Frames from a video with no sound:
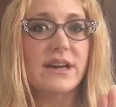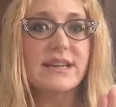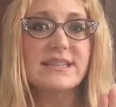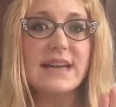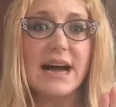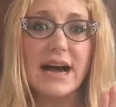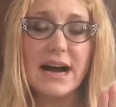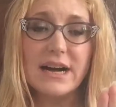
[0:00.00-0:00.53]
is
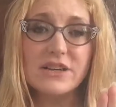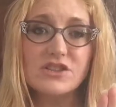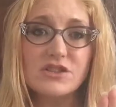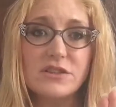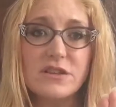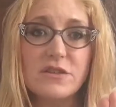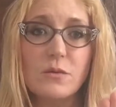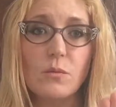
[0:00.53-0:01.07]

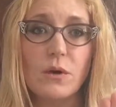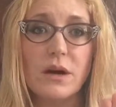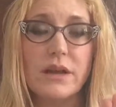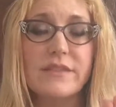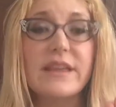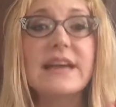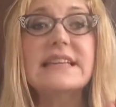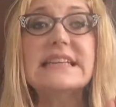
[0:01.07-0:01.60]
actually the
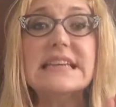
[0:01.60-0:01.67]
one that